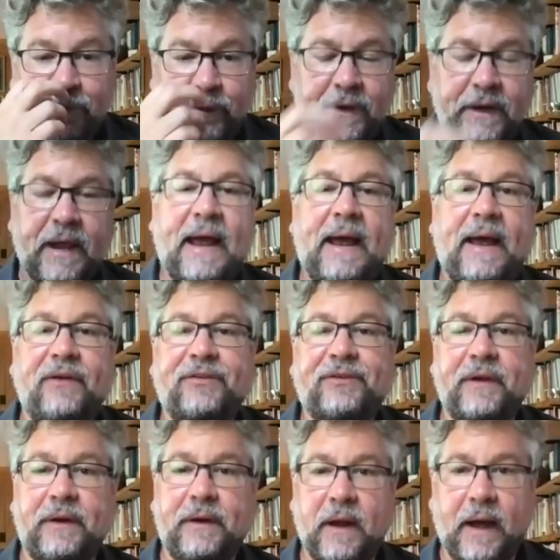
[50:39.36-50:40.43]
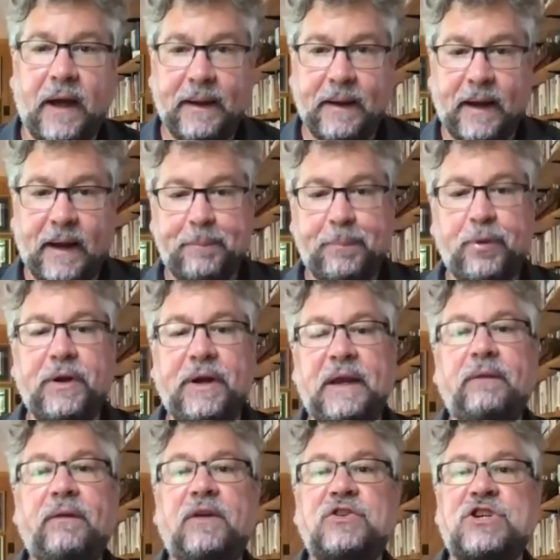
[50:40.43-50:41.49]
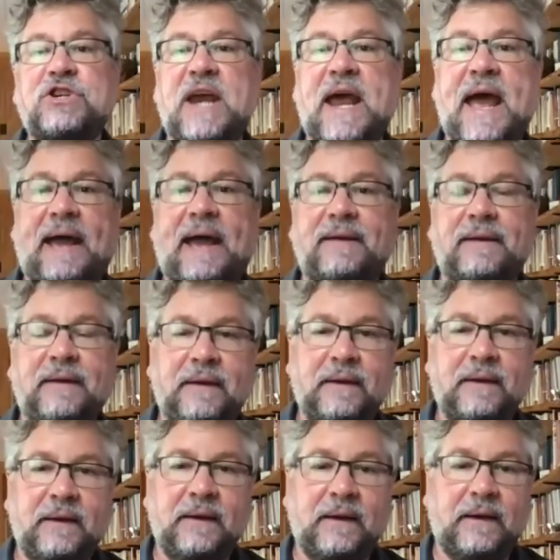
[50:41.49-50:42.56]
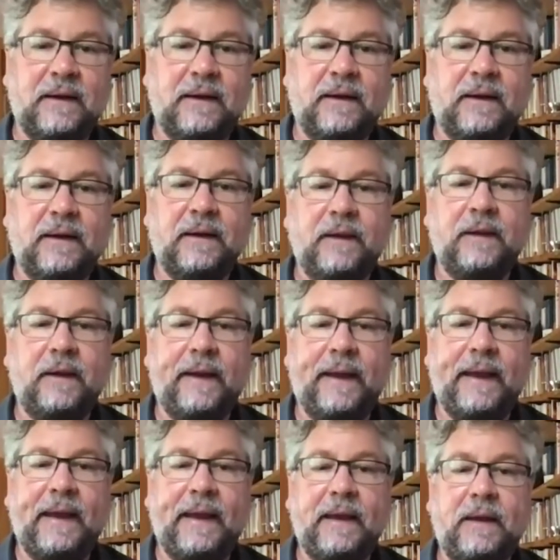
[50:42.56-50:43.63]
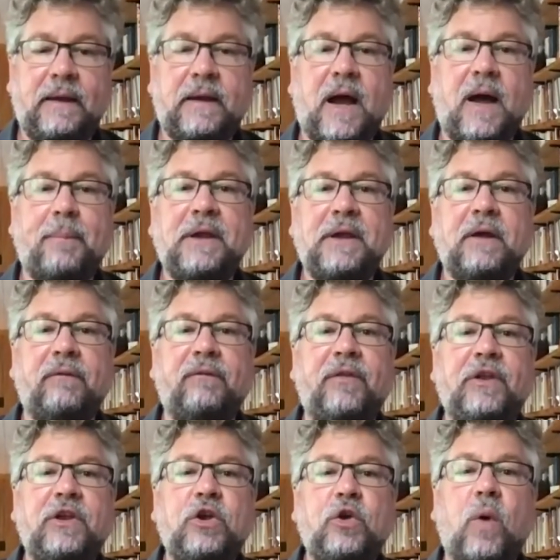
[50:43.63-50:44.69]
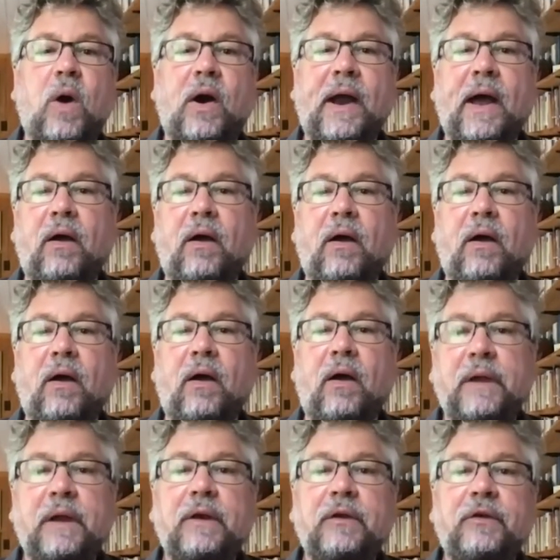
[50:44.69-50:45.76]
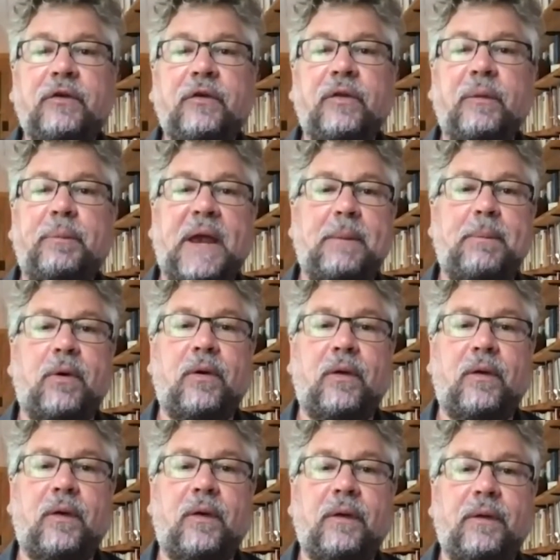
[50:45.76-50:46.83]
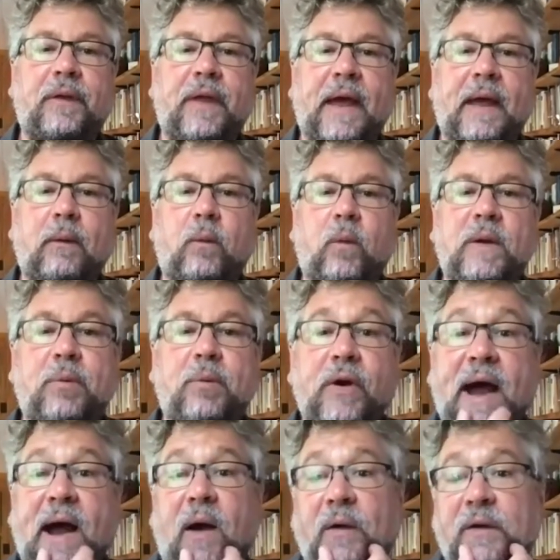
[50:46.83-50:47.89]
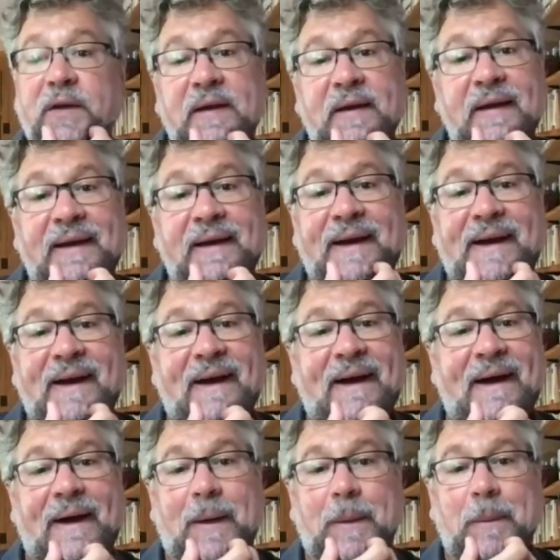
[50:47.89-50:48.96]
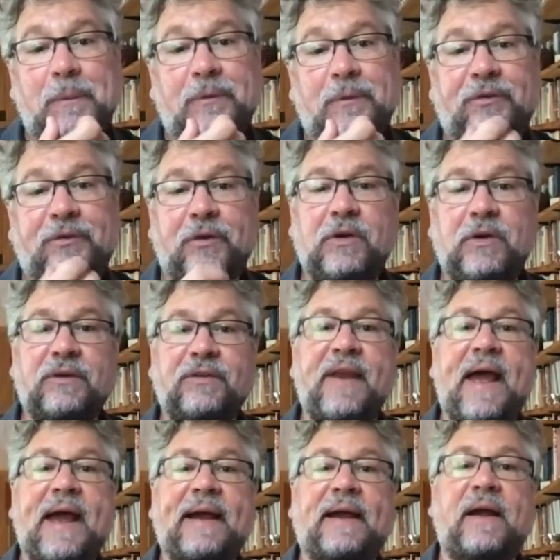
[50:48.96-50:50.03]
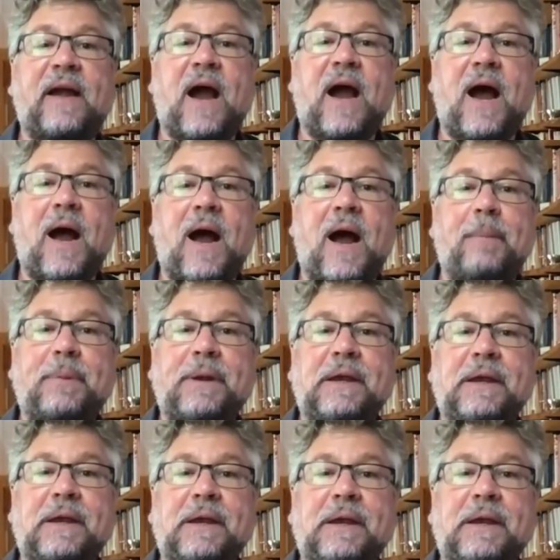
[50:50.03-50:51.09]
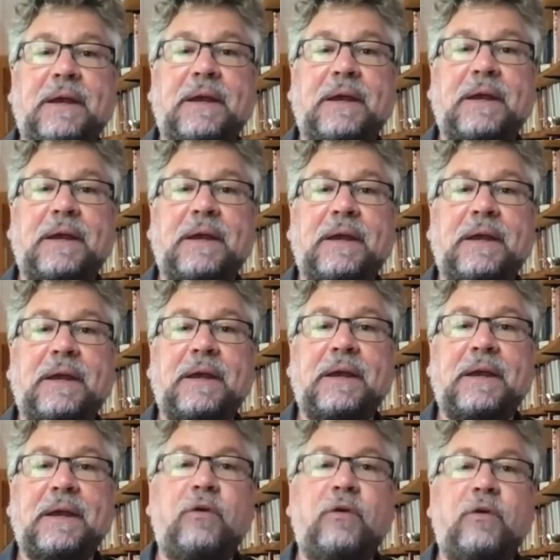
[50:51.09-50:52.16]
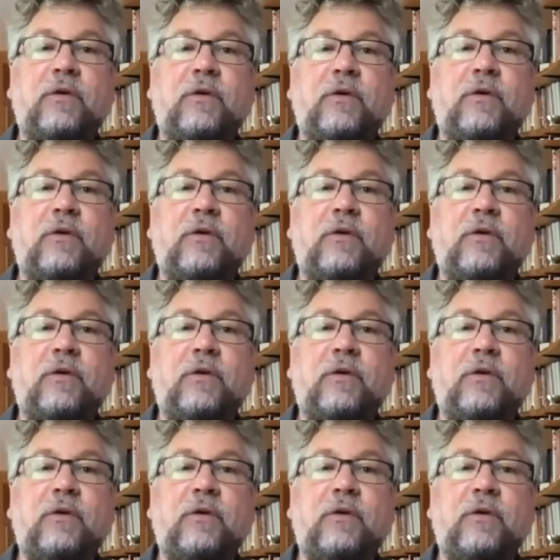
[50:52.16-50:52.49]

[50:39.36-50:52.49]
free to ask. And I, I put in the chat uh, a copy of the URL to the paper that we put out. Um, so you can snag a copy uh, if you want.